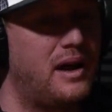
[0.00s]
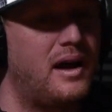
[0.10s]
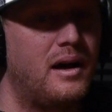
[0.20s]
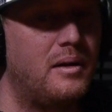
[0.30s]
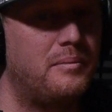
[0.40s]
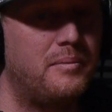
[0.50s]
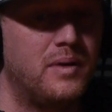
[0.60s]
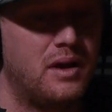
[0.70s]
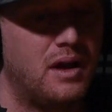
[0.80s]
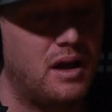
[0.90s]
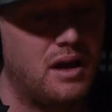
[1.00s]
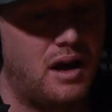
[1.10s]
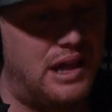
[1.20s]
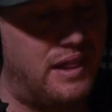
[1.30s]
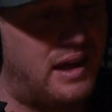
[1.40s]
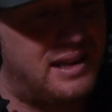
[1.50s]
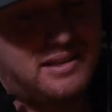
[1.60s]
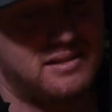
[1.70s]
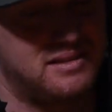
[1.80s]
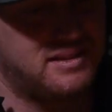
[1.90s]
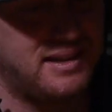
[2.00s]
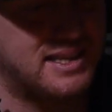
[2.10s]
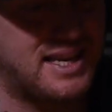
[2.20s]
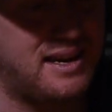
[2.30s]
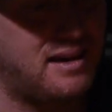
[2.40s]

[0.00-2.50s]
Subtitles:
And like I say,